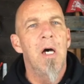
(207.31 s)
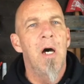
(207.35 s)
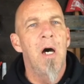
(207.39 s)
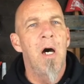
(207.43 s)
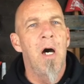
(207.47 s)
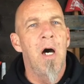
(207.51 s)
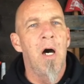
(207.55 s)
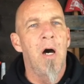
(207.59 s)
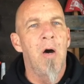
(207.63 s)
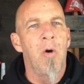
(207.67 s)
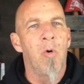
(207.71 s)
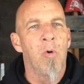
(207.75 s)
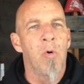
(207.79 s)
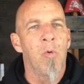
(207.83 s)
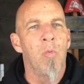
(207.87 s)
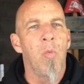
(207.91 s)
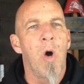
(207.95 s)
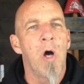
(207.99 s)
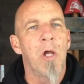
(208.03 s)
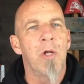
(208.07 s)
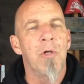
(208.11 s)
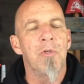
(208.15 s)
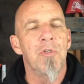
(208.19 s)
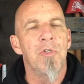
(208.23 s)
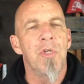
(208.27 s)
or
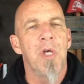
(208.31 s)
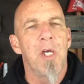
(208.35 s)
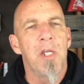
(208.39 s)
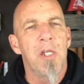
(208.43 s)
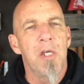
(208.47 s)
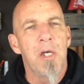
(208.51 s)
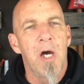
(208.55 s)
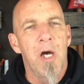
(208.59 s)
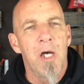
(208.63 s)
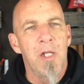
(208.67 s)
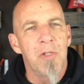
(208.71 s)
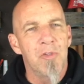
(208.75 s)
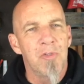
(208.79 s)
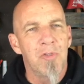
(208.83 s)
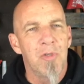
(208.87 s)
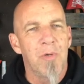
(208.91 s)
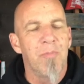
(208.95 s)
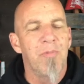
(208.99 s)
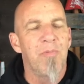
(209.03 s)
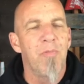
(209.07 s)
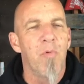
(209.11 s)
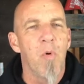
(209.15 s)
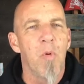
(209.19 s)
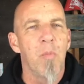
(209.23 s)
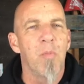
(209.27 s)
water jet cut in
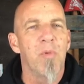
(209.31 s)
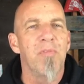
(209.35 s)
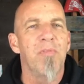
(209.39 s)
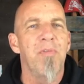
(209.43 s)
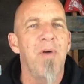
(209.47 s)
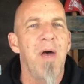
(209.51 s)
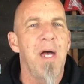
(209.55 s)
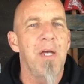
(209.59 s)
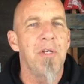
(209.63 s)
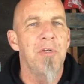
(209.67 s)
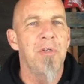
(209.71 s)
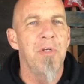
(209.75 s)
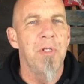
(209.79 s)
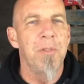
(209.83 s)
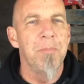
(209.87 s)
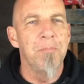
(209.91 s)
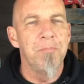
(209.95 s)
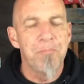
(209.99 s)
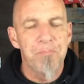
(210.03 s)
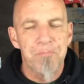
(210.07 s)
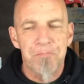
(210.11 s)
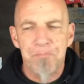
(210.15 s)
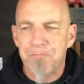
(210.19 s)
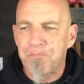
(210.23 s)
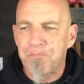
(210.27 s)
some form or fashion.